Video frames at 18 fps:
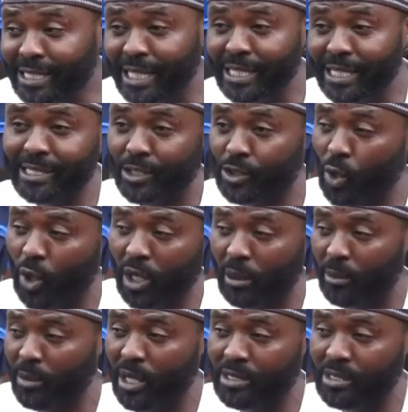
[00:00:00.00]
The essence
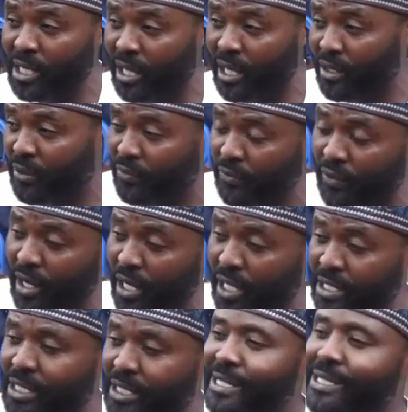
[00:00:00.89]
is all about
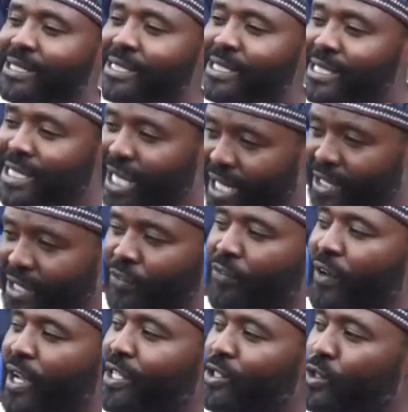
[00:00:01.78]
sacrifice.
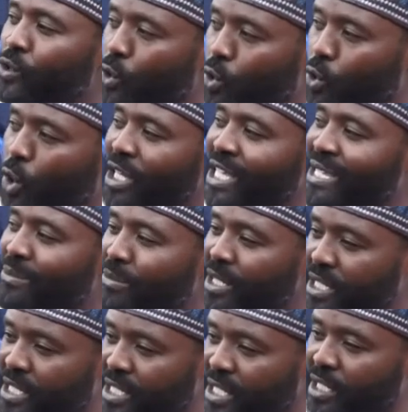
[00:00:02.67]
Sacrifice to your
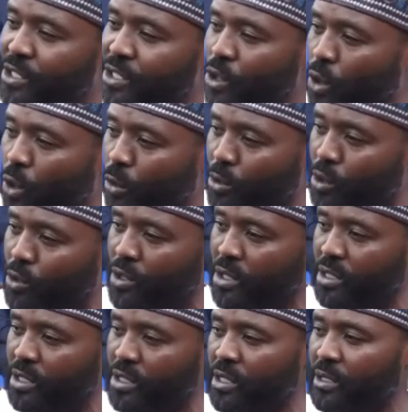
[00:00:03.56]
immediate
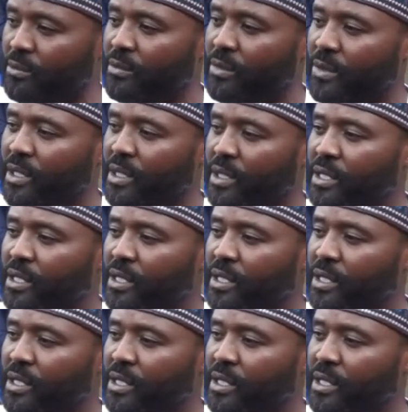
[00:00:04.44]
community.